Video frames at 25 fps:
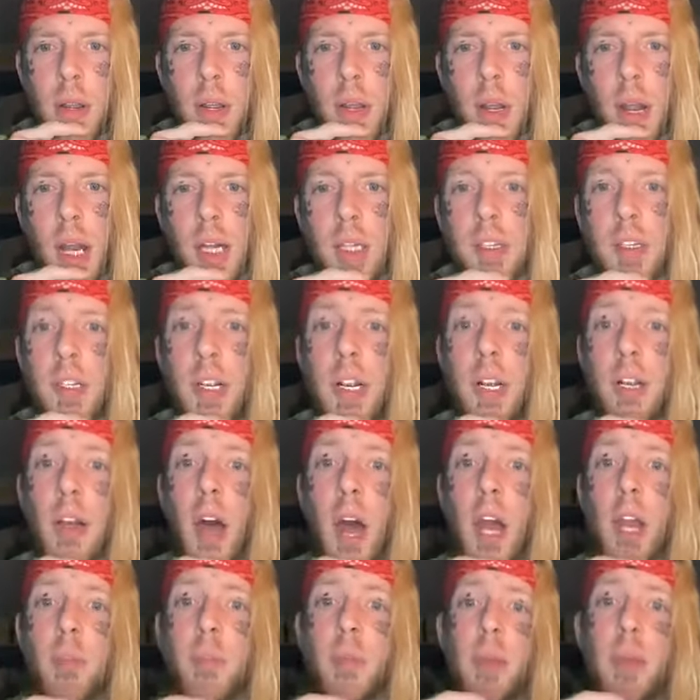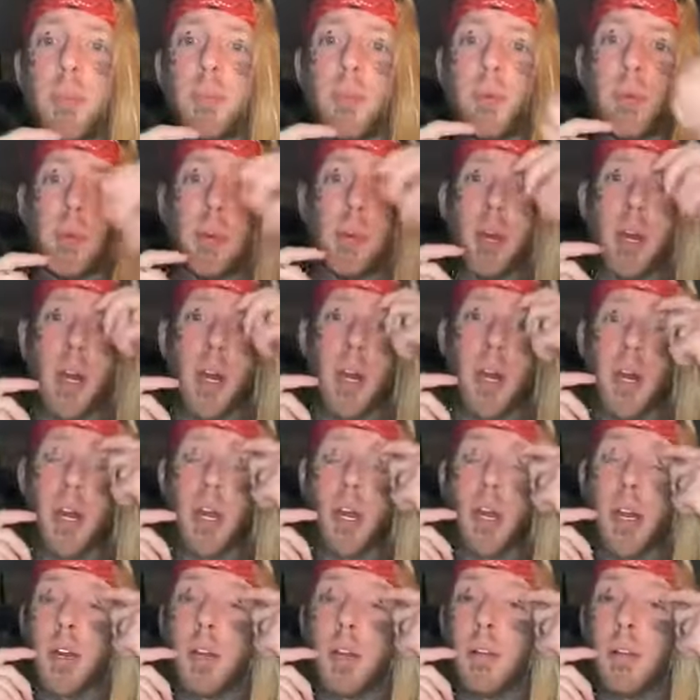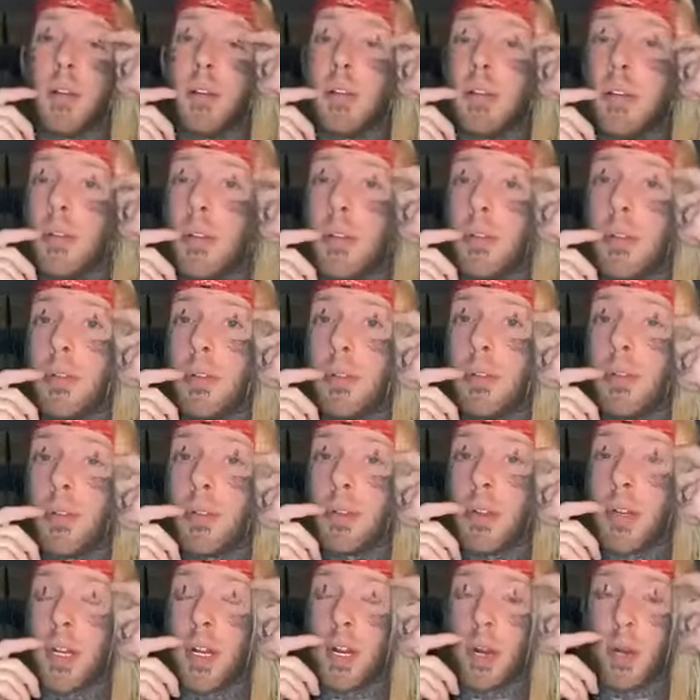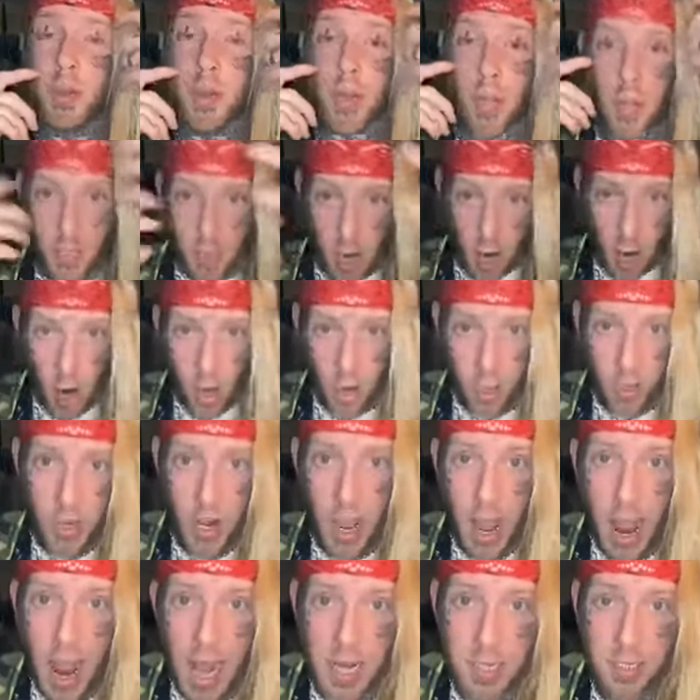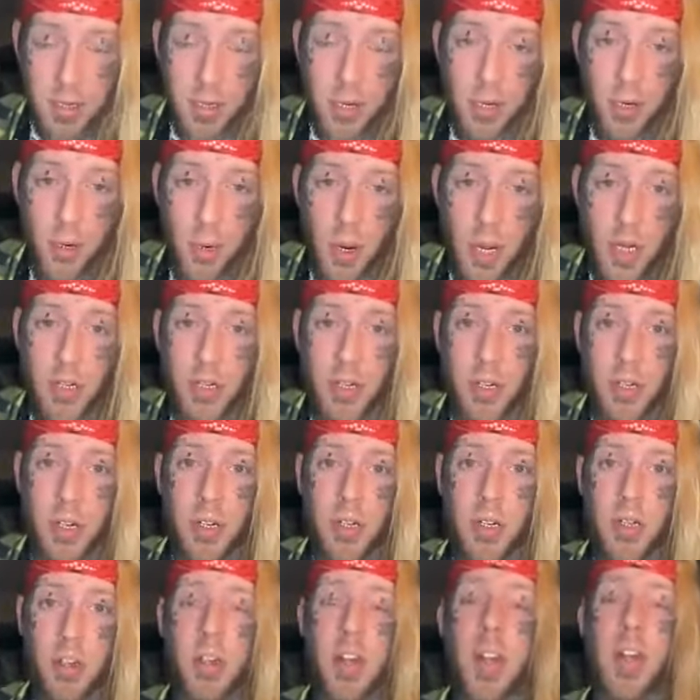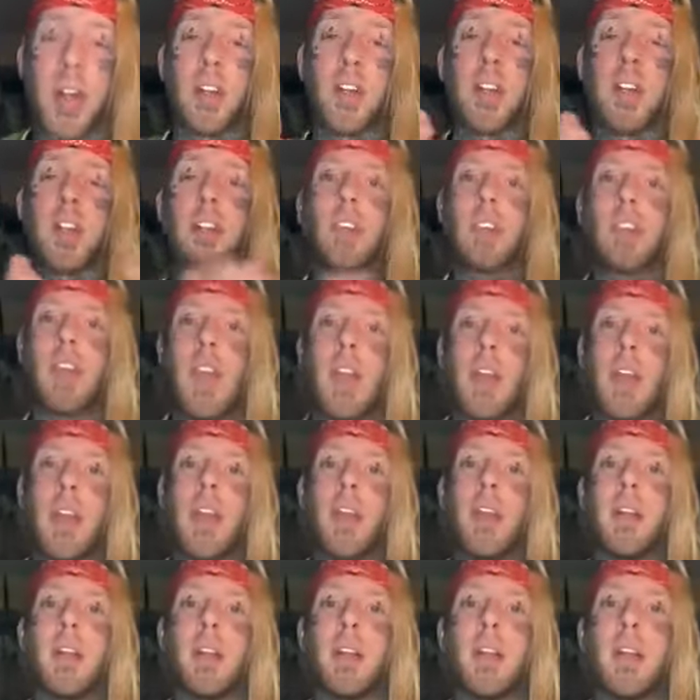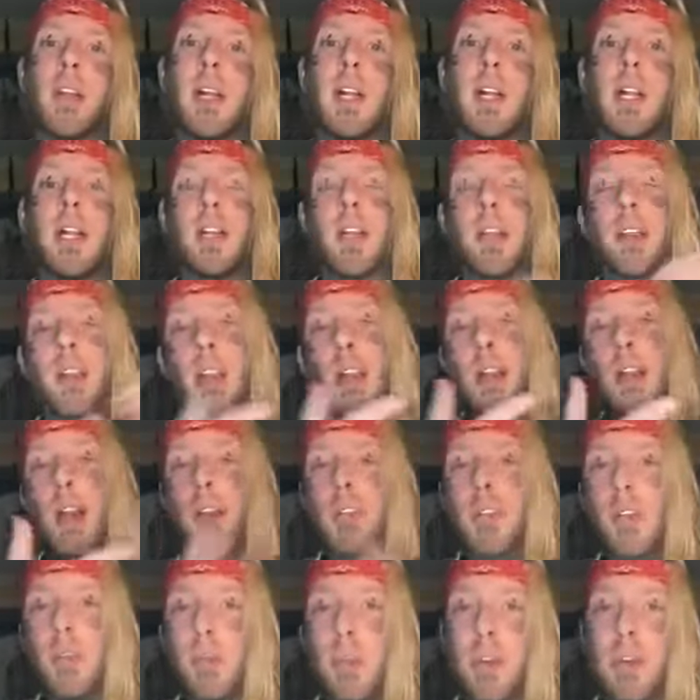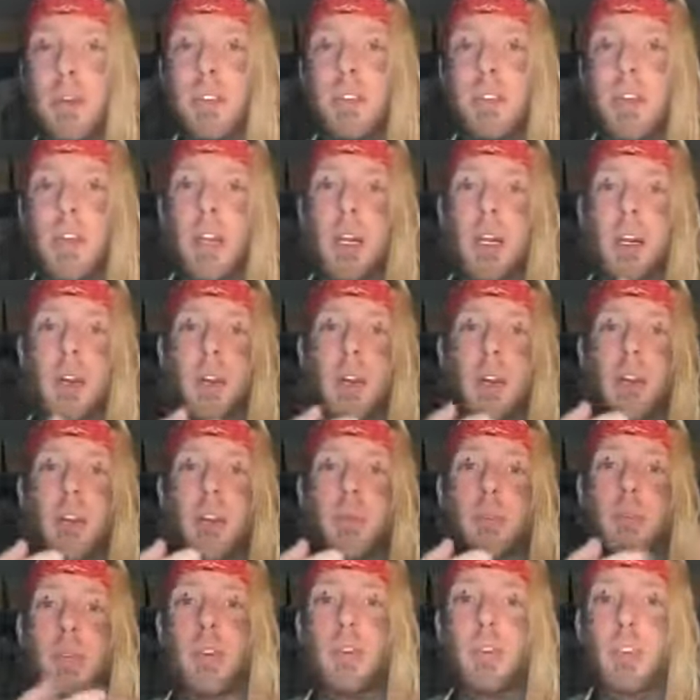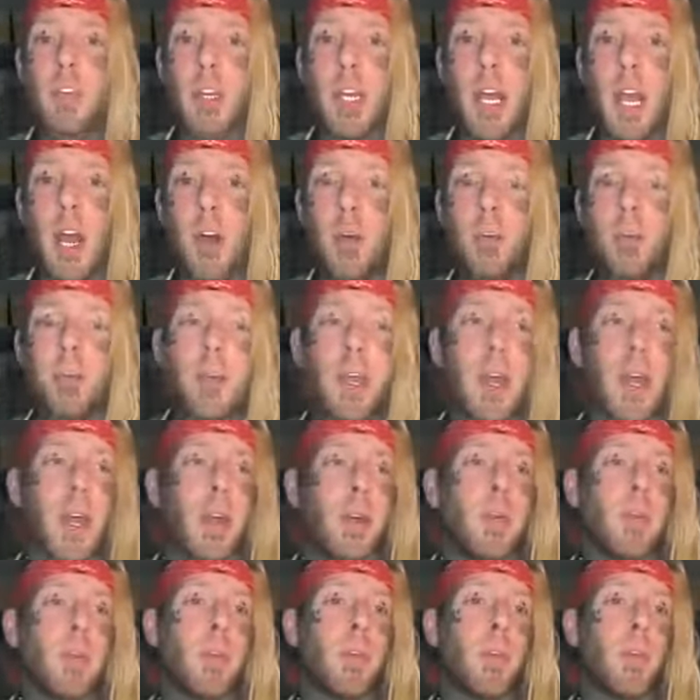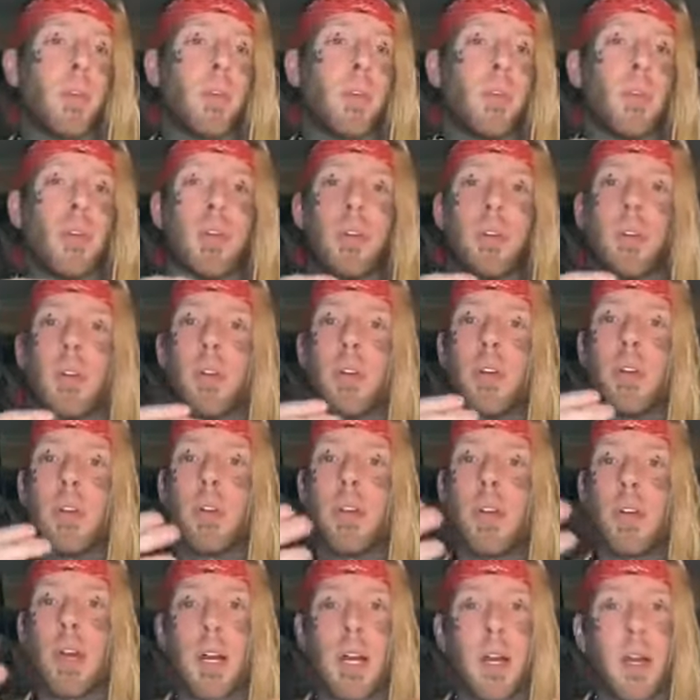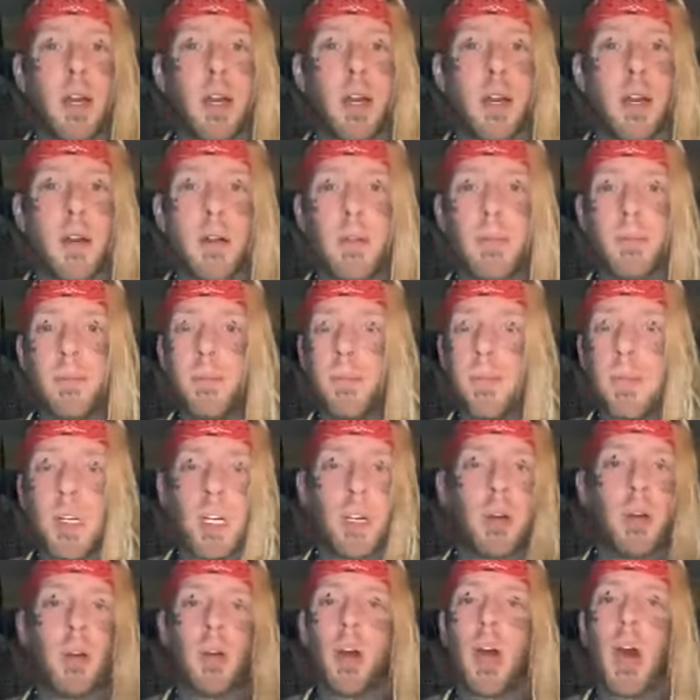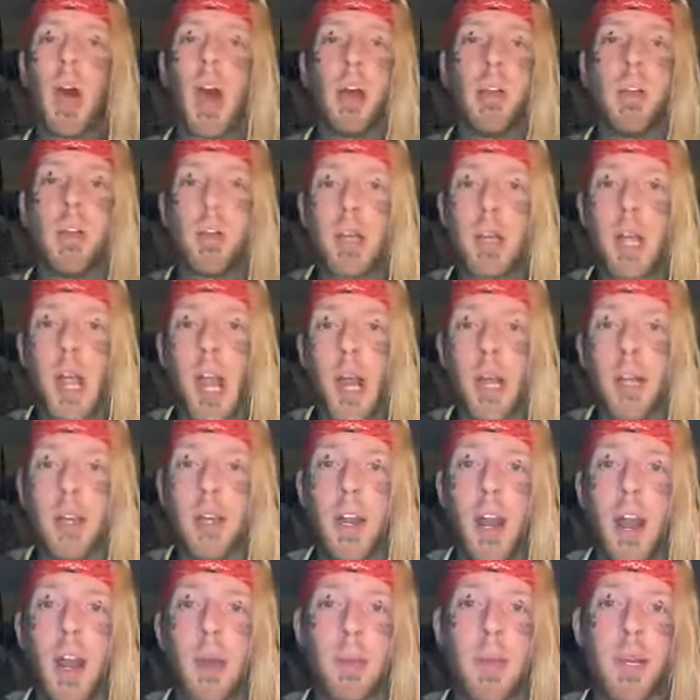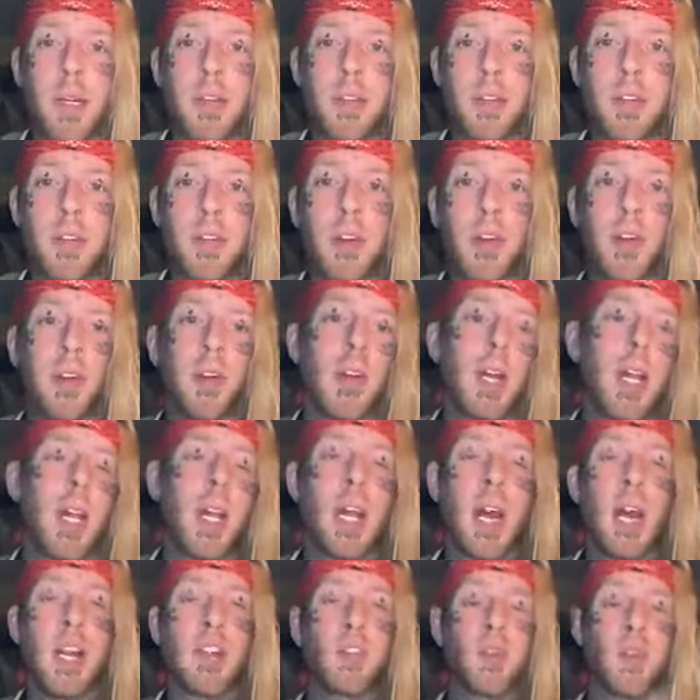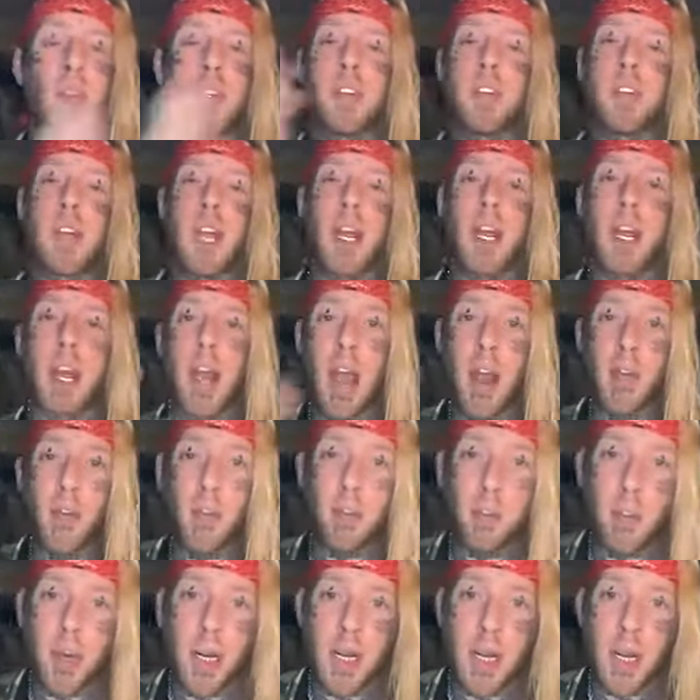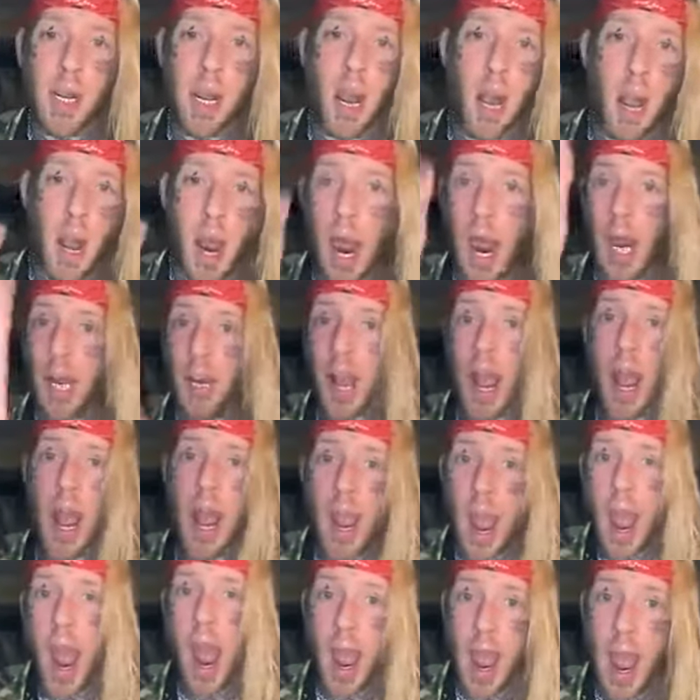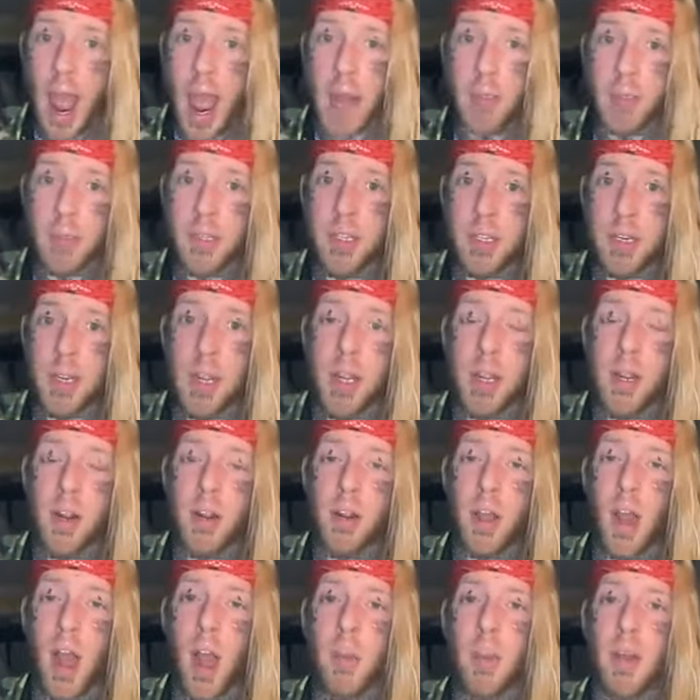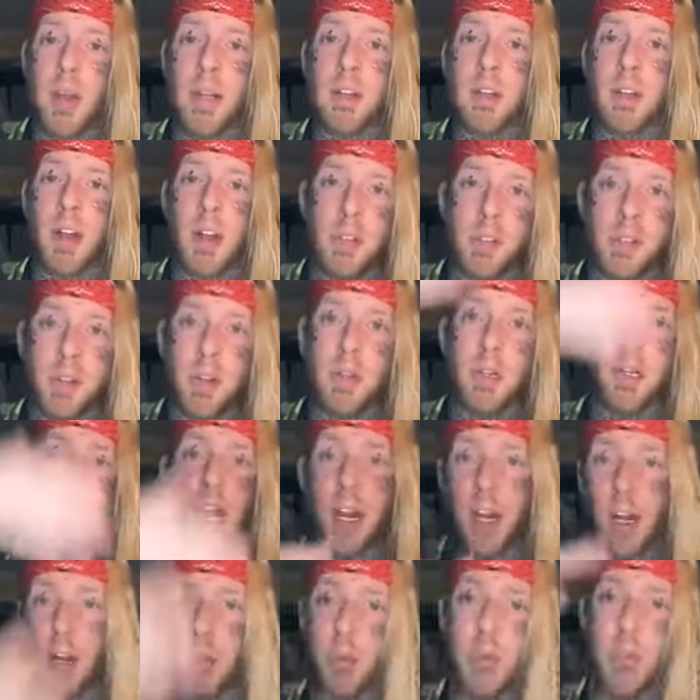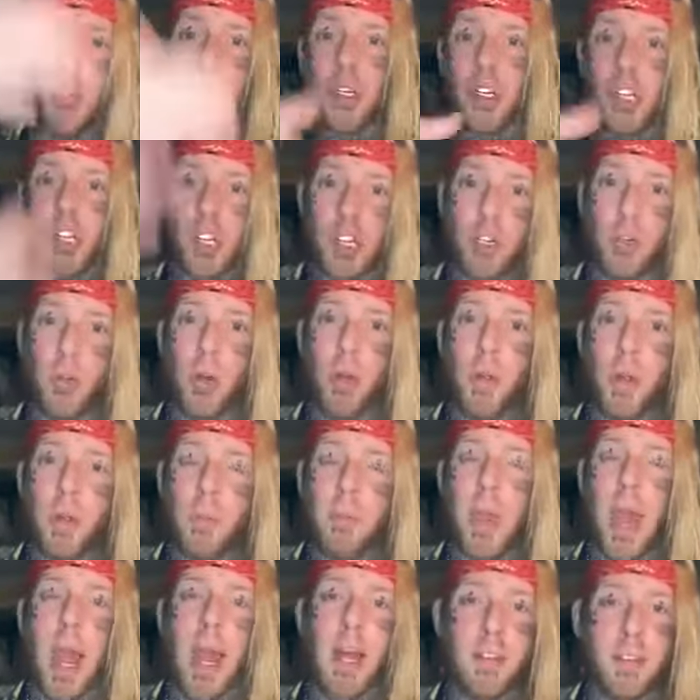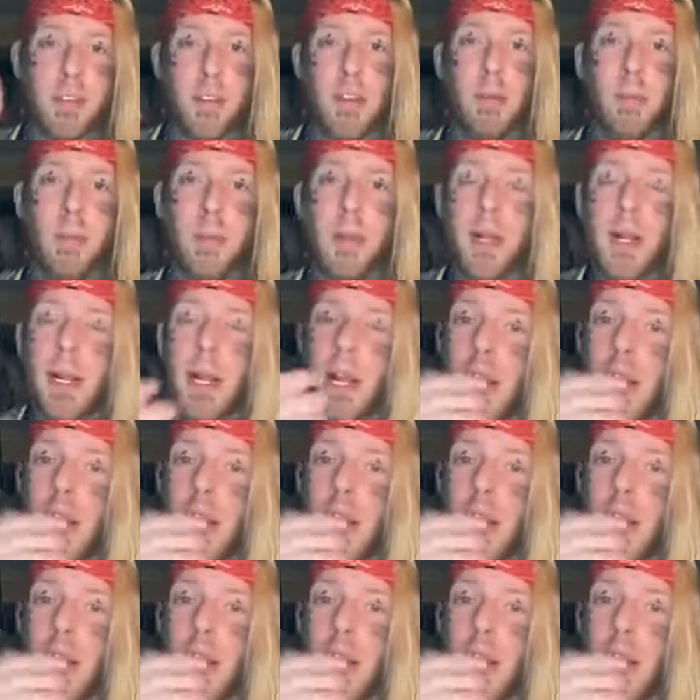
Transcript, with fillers: I see a lot of people, uh, you know, that aren't asking questions, that are just saying that they love the music or that the music helped them or, uh, you know, other kind comments. So I just want to say to everybody, I, I, I am seeing your comments and I feel terrible just scrolling past them.